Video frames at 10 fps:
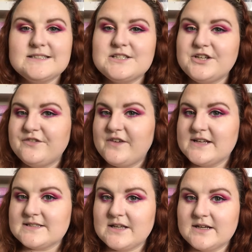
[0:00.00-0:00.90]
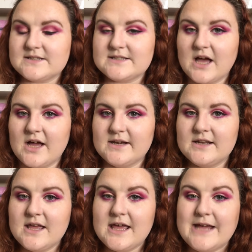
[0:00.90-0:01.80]
the Too Faced side
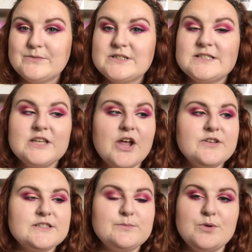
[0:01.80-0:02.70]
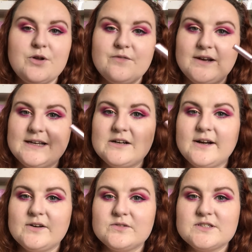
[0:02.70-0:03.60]
done. It was so smooth and it
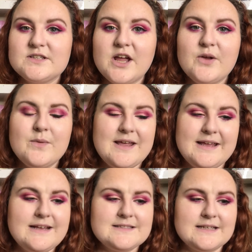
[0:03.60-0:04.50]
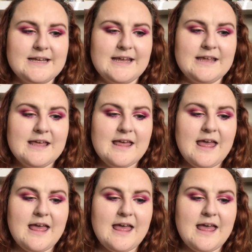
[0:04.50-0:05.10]
glided on so easily